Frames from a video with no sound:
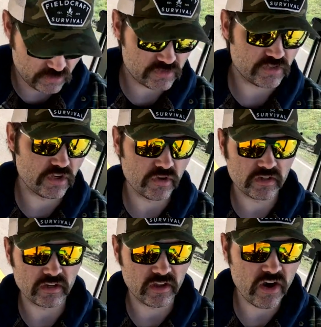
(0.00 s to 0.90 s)
used to
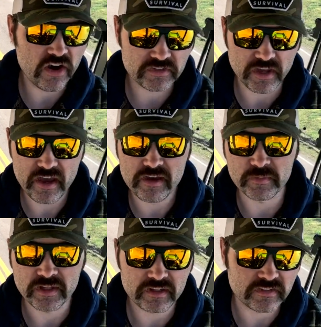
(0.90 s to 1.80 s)
doing in a long
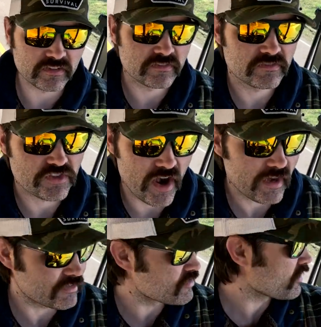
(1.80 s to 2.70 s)
time. A lot of the
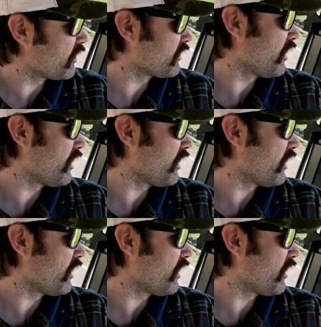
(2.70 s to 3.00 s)
tractors kind of